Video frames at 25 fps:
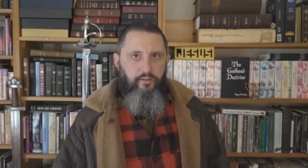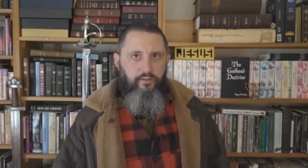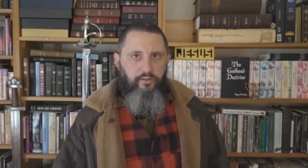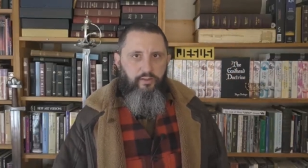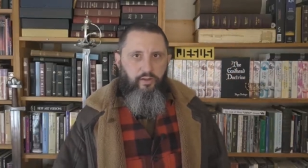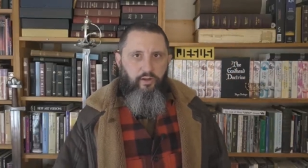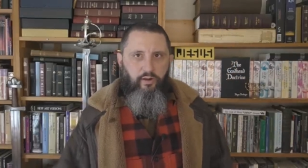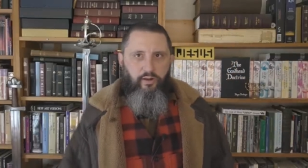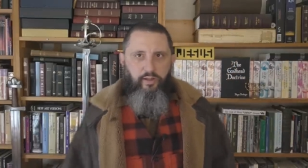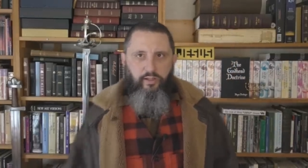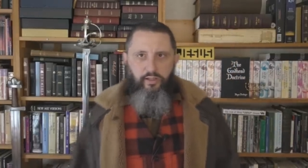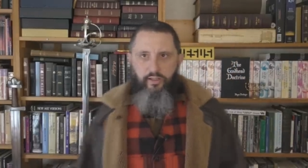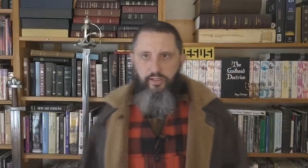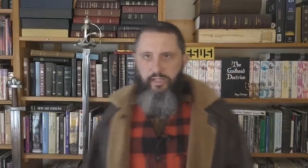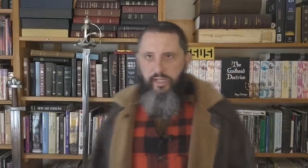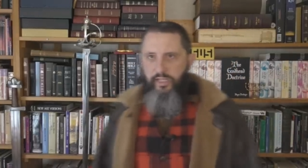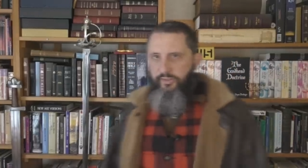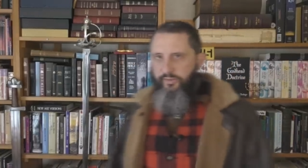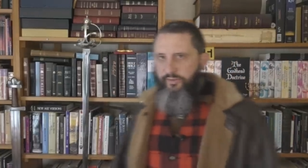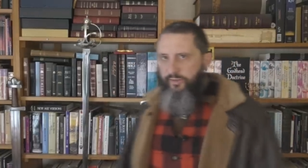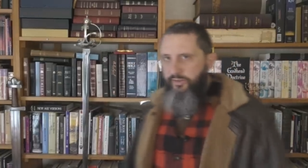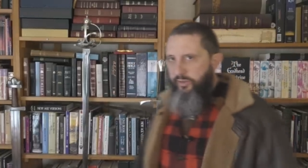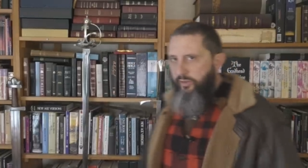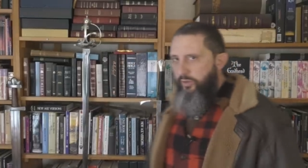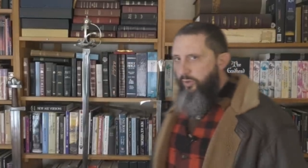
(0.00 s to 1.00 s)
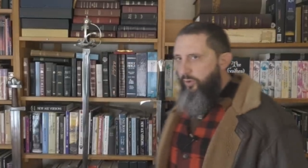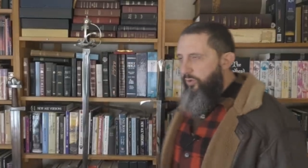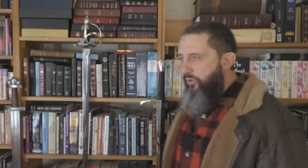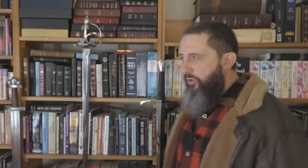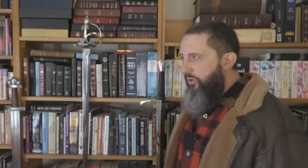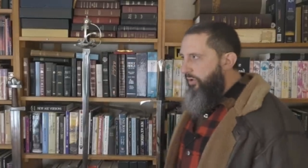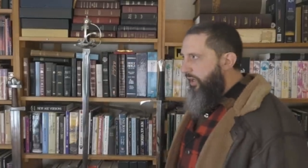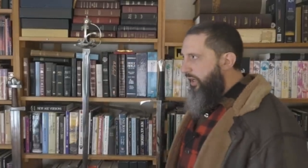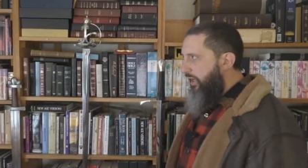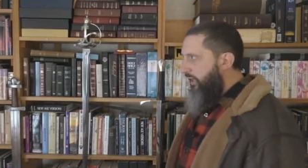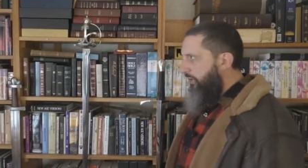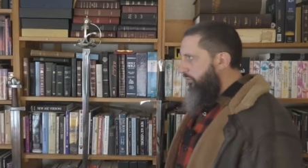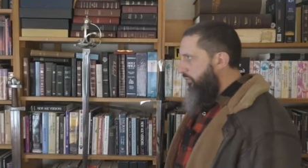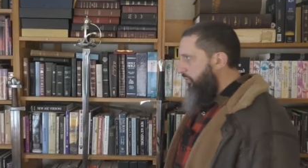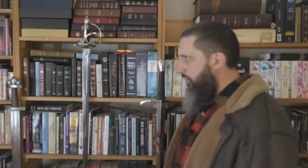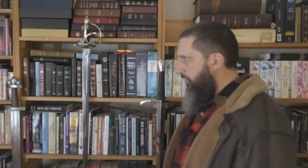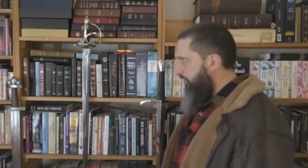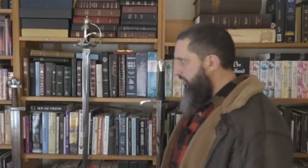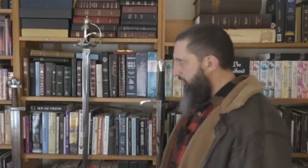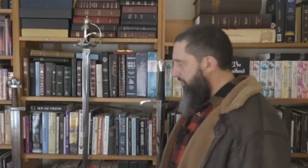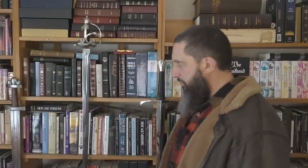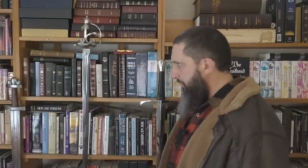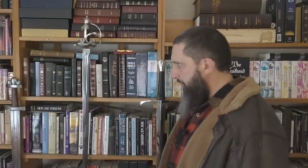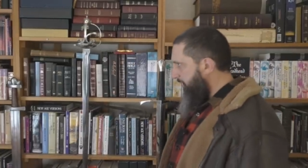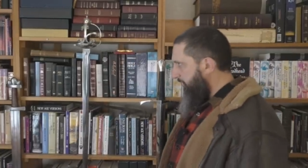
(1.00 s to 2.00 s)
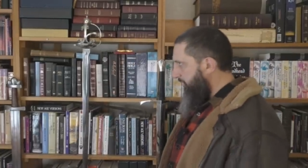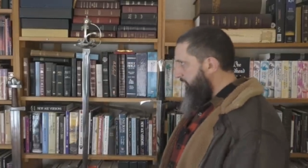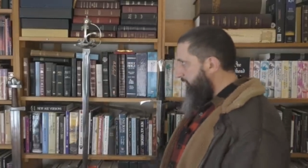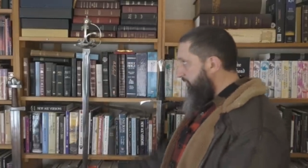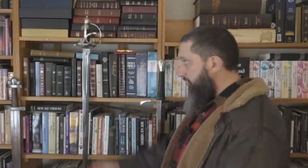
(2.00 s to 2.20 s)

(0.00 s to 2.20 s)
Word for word: turning against the Lord and worshiping